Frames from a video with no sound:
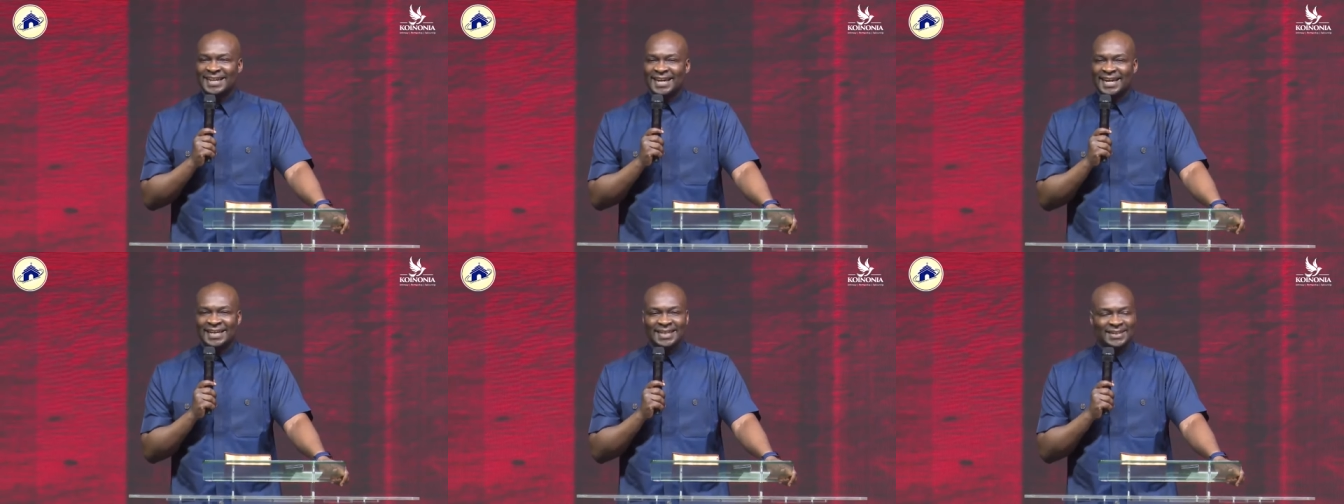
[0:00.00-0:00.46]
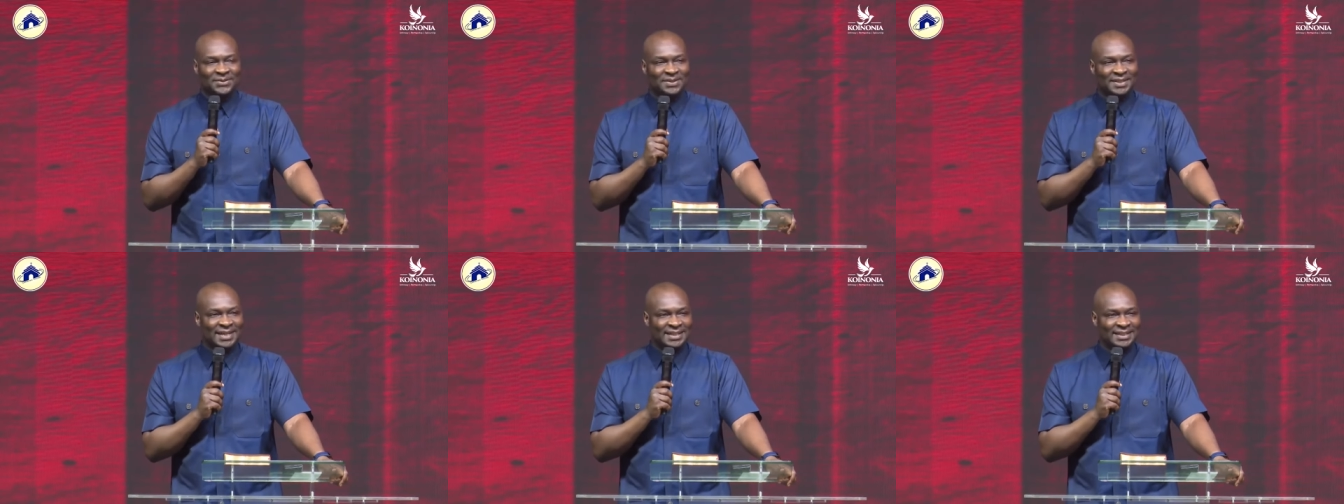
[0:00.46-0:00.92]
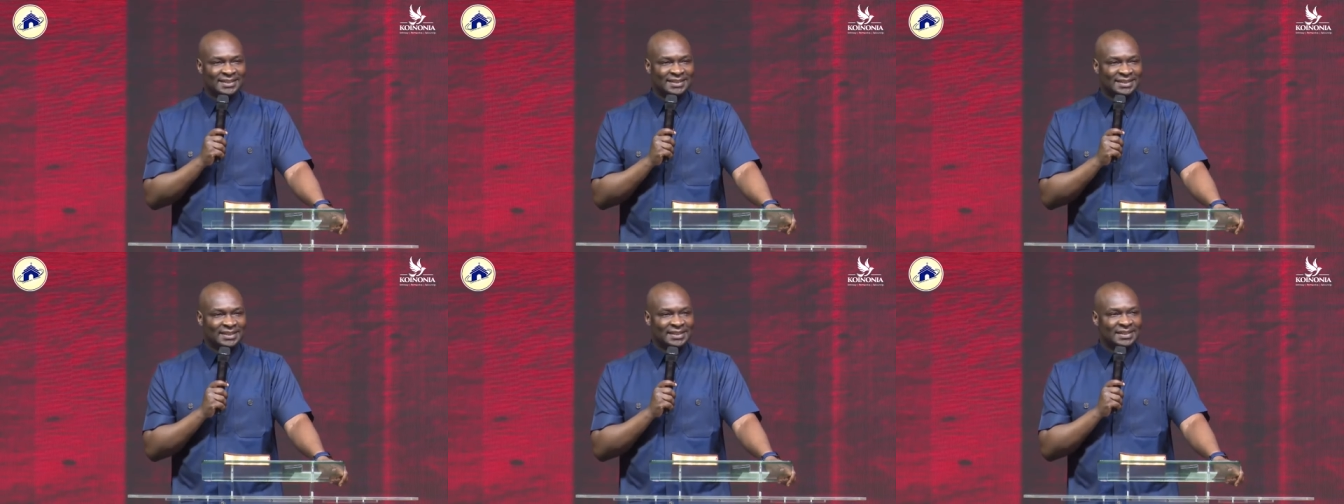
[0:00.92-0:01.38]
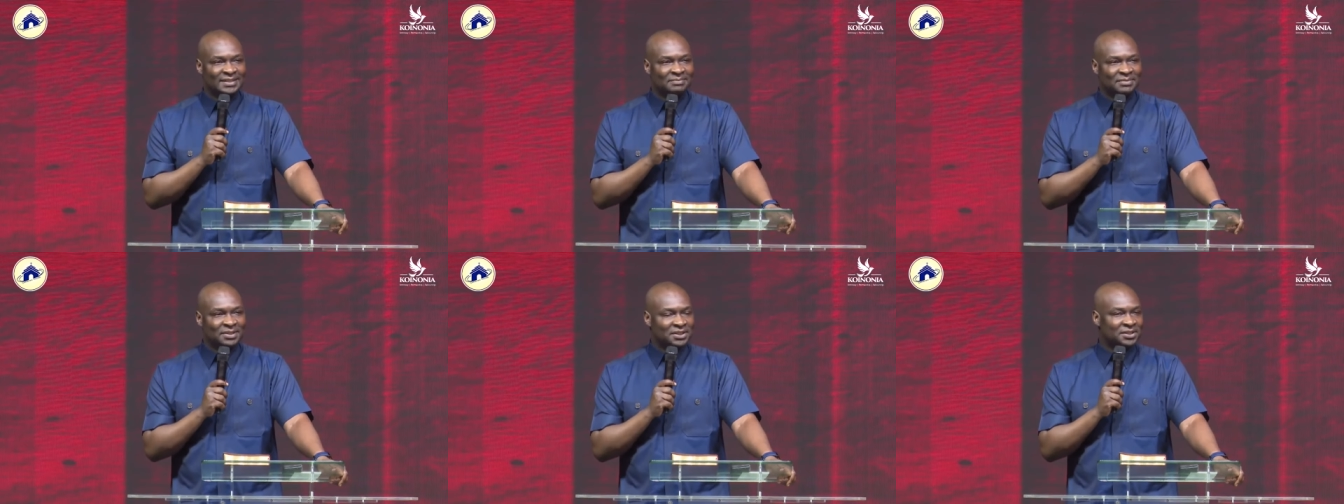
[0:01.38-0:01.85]
Hallelujah.
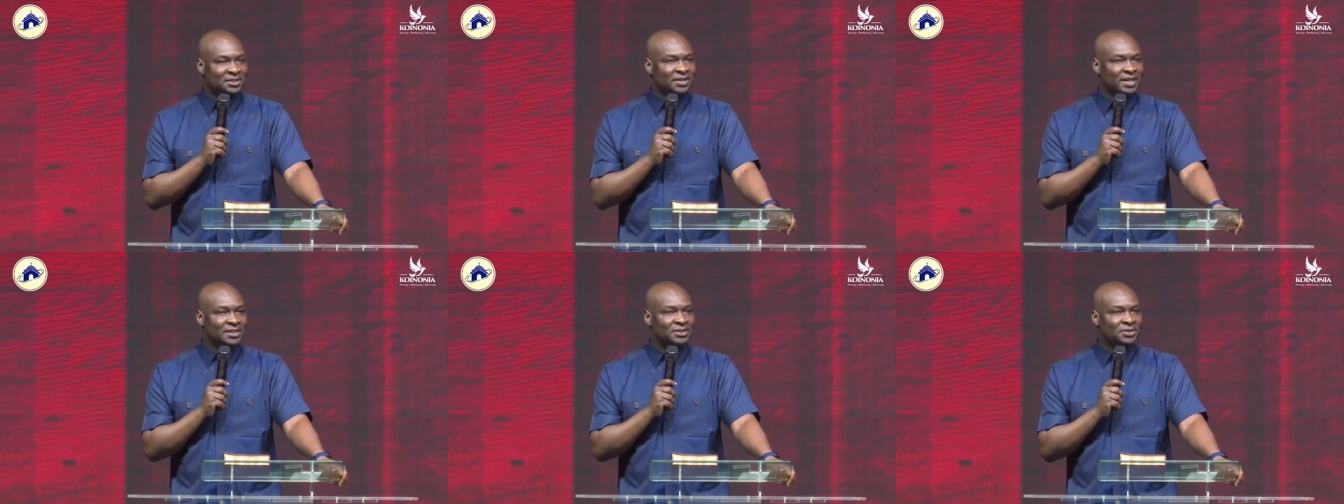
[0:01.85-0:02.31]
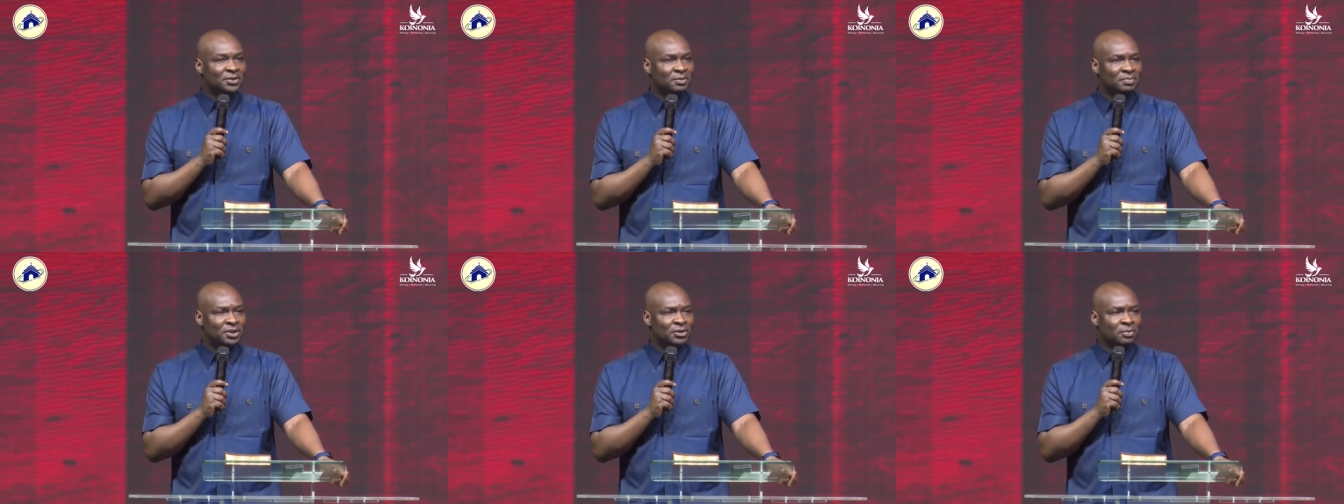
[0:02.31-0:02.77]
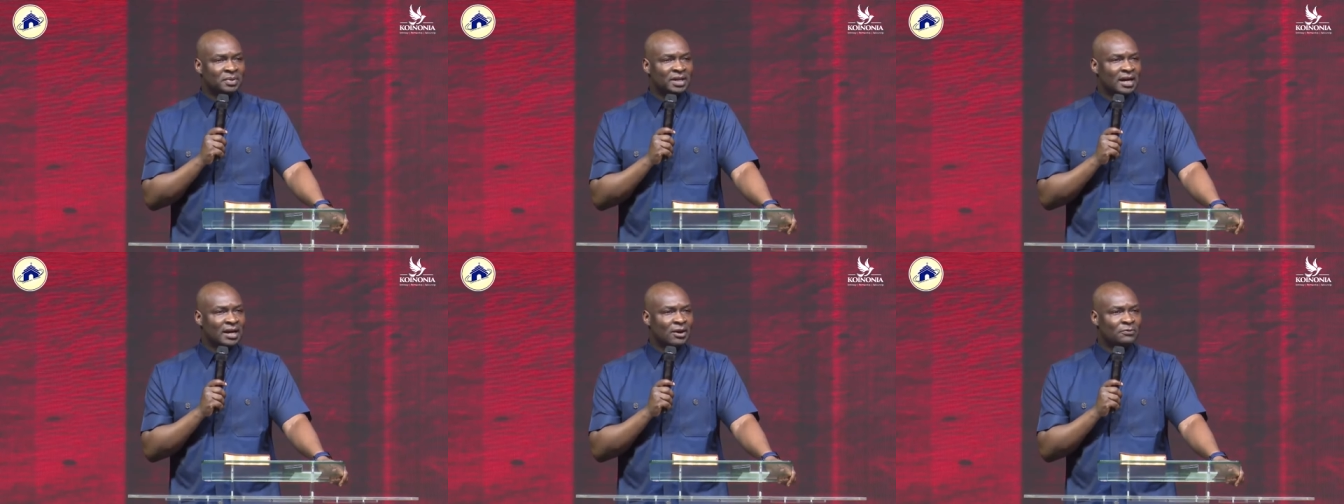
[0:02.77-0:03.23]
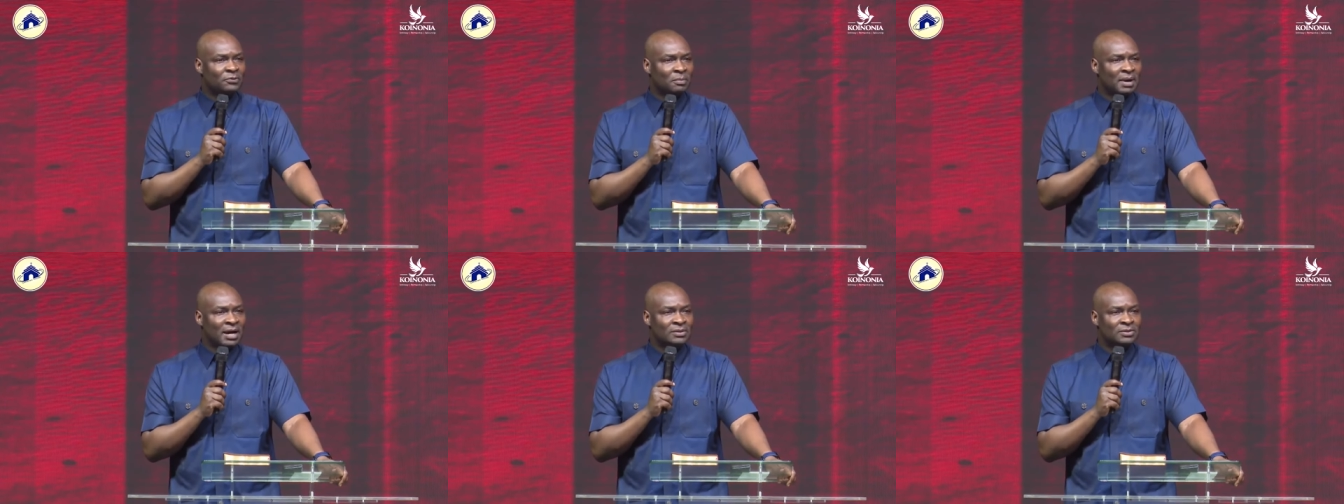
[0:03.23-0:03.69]
But children should not be roaming around
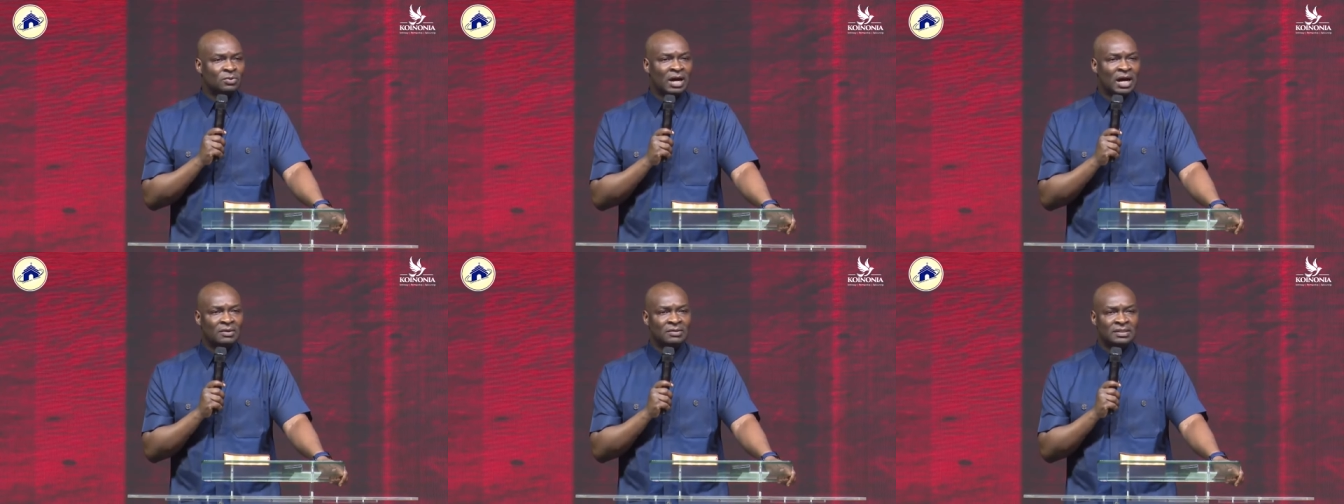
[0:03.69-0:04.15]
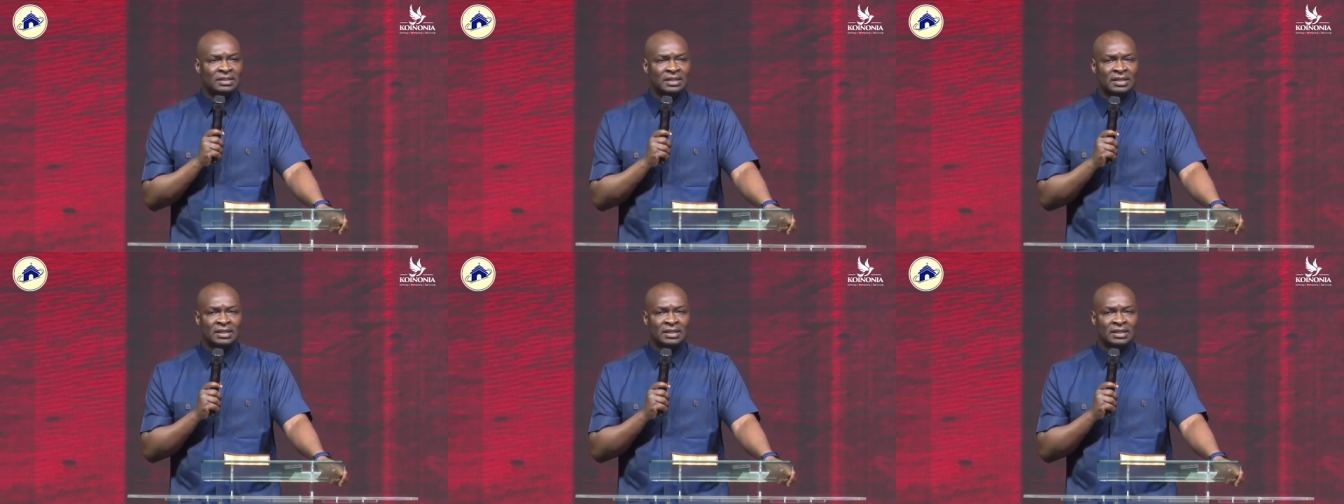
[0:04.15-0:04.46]
from house to house.